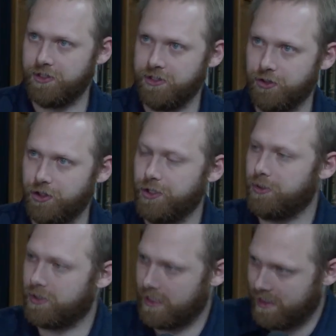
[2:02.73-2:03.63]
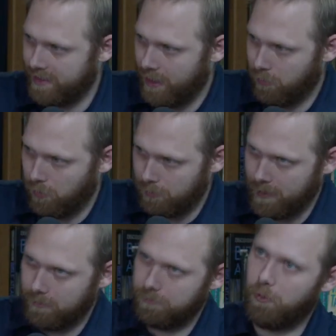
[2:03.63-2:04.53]
and Jews, and they will
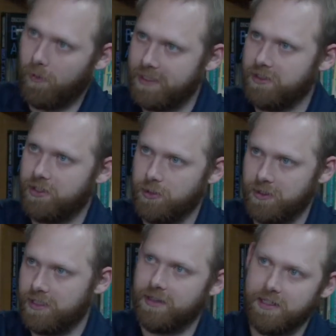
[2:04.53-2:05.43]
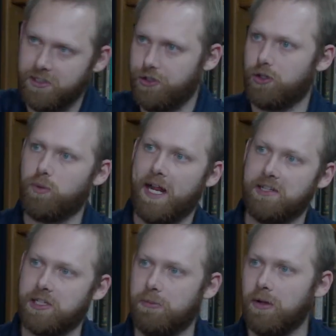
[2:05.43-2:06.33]
be pointed to and said, this is your
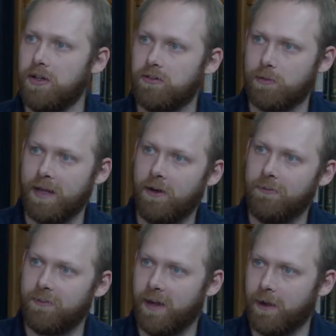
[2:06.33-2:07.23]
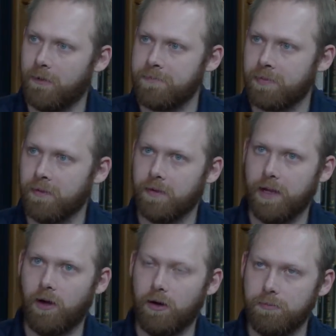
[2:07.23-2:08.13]
ransom from hellfire.
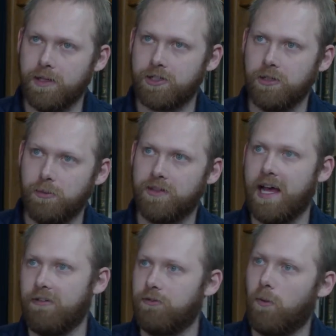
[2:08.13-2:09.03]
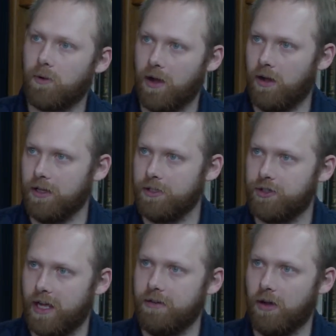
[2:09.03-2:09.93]
Now, a Muslim with that foreknowledge,
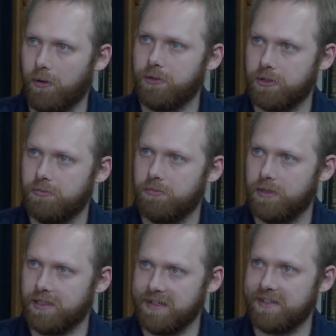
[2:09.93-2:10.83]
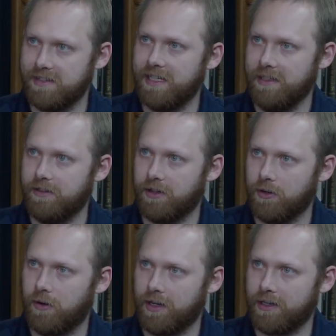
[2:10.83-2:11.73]
and note, this isn't in the
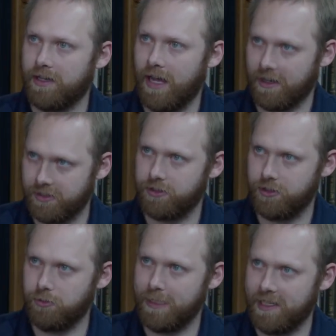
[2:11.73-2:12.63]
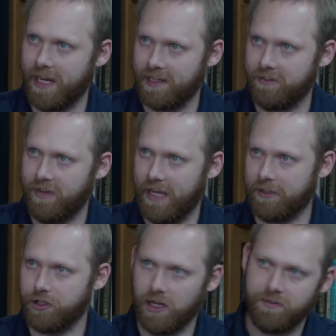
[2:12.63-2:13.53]
Quranic text to be taken
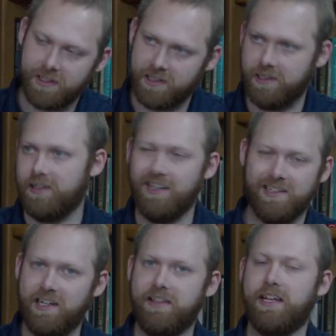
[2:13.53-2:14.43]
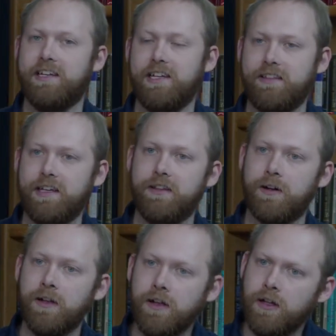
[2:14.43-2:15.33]
advantage of, isn't in the Hadith either,
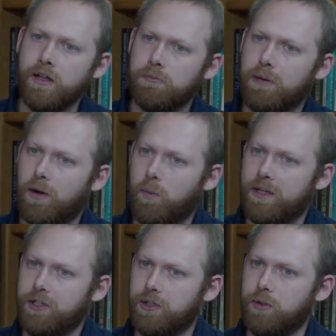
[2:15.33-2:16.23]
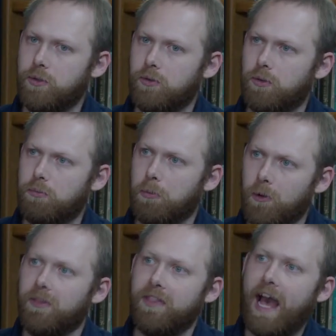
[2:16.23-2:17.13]
but when you
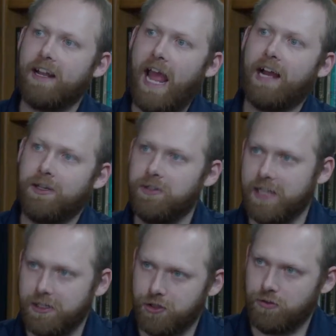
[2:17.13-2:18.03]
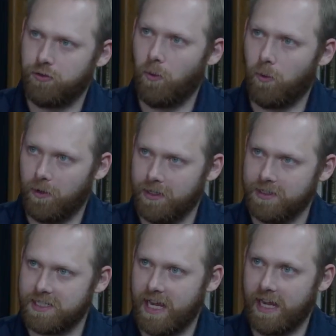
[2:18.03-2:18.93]
put that accusation forward and
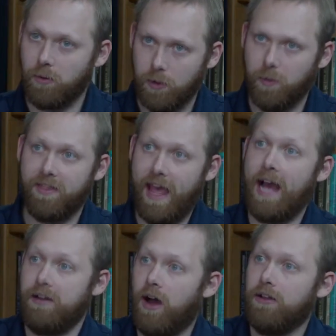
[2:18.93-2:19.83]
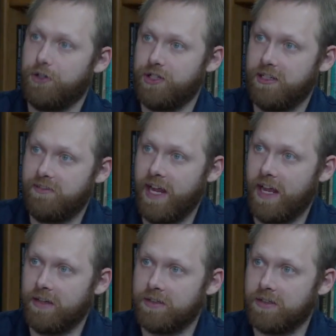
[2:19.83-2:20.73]
say, well, with that knowledge in
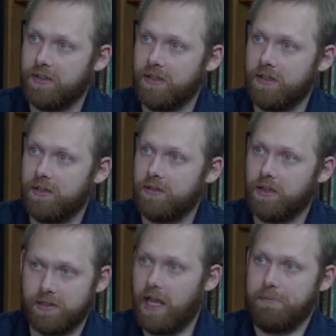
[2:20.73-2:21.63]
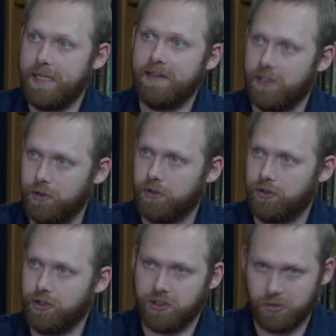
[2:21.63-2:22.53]
advance, doesn't that mean that you could
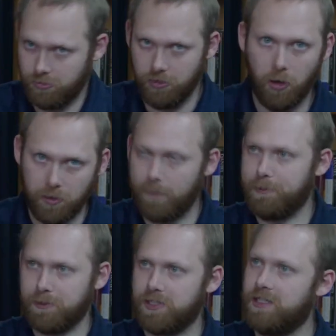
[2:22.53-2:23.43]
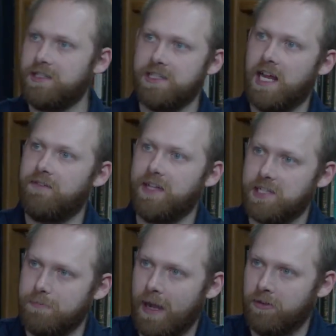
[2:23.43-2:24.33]
just load up your sins as heavy as
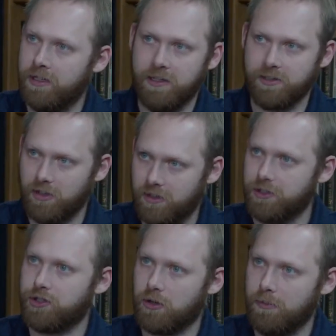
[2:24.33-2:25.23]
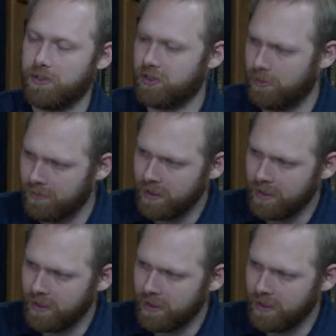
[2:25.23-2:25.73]
a mountain, and as long as you're a Muslim,